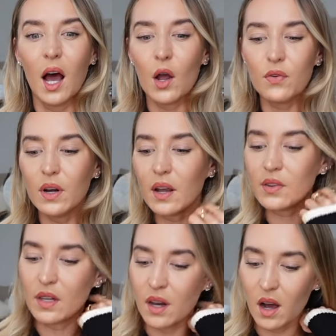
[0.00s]
Over like
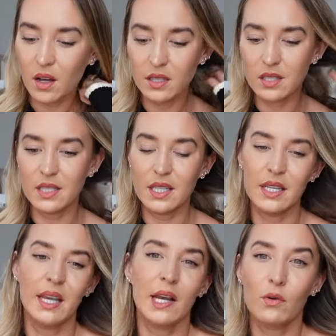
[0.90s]
the last
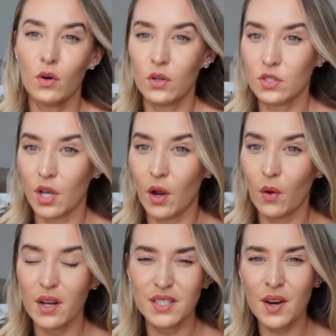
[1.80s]
year or so,
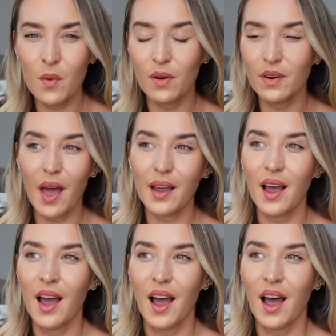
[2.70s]
I don't know what, like,
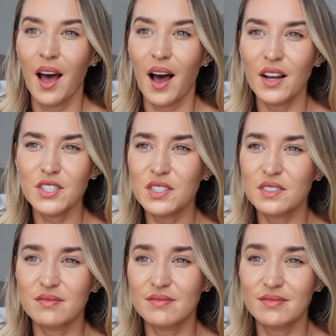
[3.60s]
I just
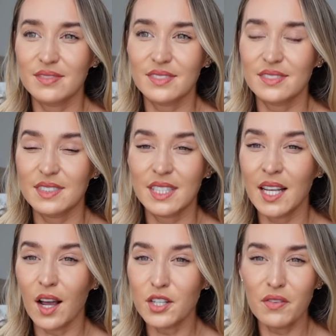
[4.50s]

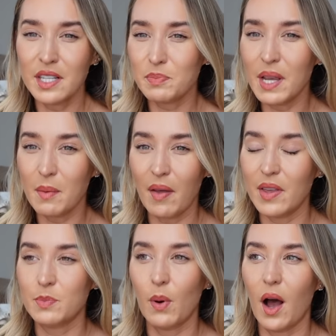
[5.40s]
think, I don't really speak about
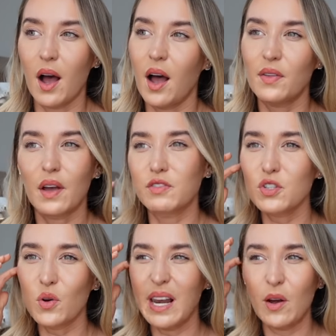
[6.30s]
this, but I've
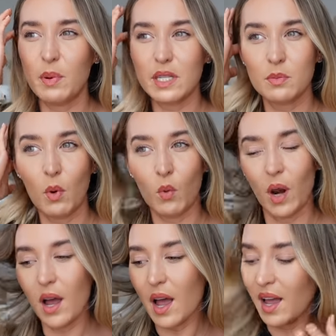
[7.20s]
just got a little bit
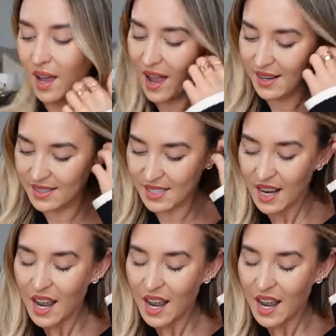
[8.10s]
smaller and